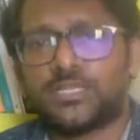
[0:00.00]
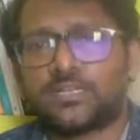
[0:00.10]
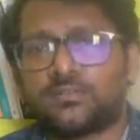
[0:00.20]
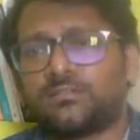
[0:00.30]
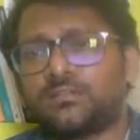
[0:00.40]

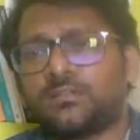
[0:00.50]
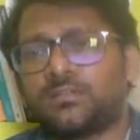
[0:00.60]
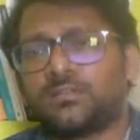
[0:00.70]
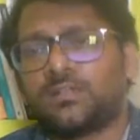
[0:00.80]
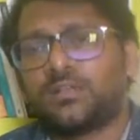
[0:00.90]
then
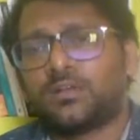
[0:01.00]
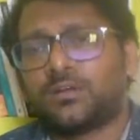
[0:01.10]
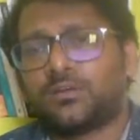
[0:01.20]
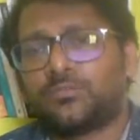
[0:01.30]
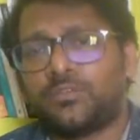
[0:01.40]

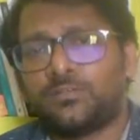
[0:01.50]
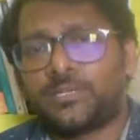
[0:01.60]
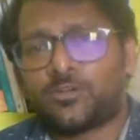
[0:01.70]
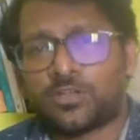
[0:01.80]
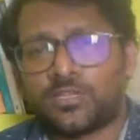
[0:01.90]
we'll be
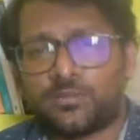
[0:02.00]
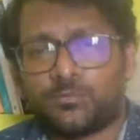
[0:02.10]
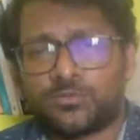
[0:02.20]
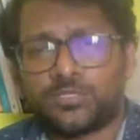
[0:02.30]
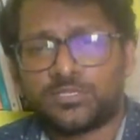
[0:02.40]
talking
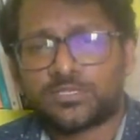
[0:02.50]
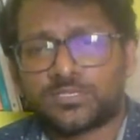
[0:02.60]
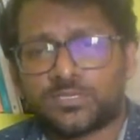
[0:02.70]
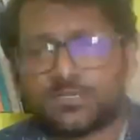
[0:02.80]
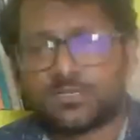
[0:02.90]
about this